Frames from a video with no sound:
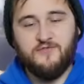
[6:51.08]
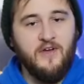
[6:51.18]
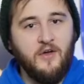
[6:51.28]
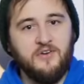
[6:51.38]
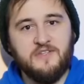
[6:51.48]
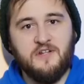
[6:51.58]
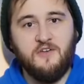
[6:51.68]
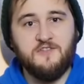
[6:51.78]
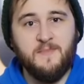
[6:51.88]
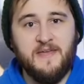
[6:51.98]
around at
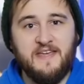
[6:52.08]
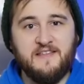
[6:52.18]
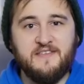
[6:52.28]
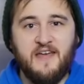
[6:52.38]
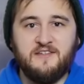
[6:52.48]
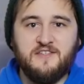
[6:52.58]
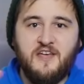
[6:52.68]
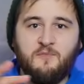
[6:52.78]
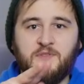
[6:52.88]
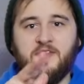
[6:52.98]
slow speeds and
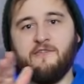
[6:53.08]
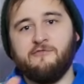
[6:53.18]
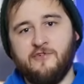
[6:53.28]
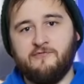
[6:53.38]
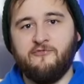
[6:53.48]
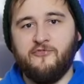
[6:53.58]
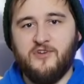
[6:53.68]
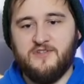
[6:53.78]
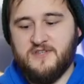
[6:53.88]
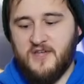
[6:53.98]
turn with that front
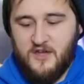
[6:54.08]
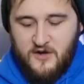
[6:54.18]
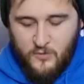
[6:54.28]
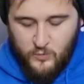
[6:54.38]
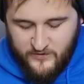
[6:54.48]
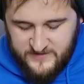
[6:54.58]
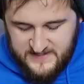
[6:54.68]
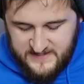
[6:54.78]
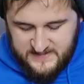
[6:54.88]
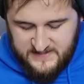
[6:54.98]
foot. Whereas
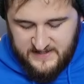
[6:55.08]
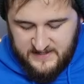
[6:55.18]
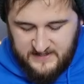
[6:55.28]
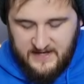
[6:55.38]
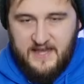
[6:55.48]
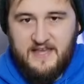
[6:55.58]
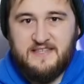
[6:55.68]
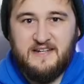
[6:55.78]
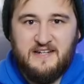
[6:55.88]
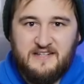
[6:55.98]
this thing is
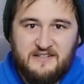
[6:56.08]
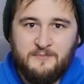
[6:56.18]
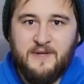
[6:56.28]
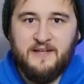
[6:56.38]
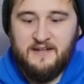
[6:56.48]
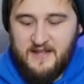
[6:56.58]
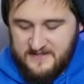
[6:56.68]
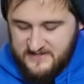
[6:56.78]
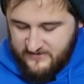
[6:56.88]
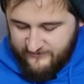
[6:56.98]
a little bit
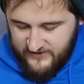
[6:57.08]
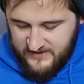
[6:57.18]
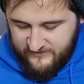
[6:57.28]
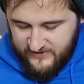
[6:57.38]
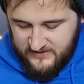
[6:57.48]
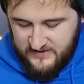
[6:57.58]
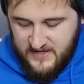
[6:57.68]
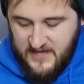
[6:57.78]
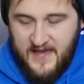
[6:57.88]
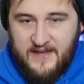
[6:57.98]
less forgiving
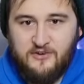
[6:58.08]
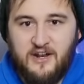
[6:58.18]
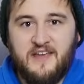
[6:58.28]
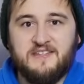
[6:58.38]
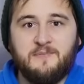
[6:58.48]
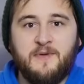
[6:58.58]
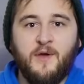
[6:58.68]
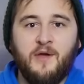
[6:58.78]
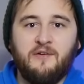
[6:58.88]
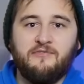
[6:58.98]
and likes to be
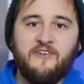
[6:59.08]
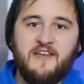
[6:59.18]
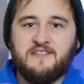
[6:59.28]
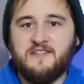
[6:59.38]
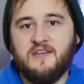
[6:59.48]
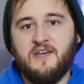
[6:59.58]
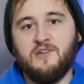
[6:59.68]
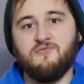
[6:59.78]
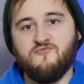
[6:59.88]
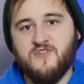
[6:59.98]
going faster
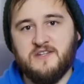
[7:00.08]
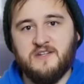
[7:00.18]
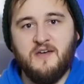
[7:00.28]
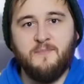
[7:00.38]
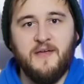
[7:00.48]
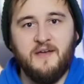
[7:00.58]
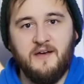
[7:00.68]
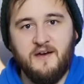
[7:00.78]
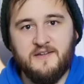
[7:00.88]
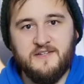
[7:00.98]
and ridden a bit
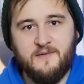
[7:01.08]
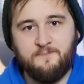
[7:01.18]
harder.